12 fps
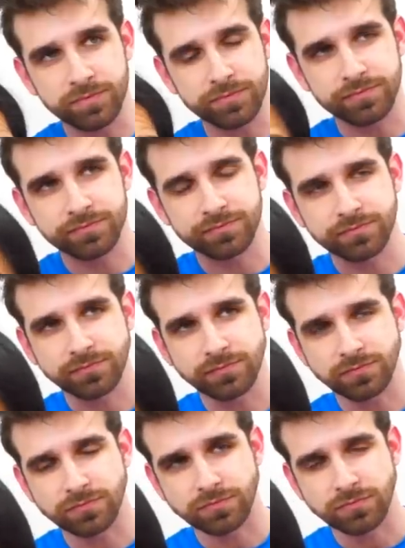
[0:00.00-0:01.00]

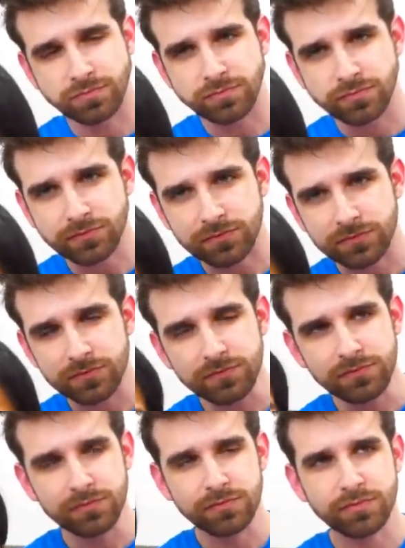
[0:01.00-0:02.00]

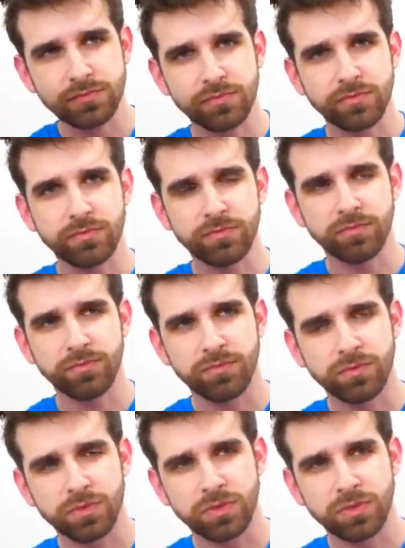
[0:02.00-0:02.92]
No words are spoken by the person on screen.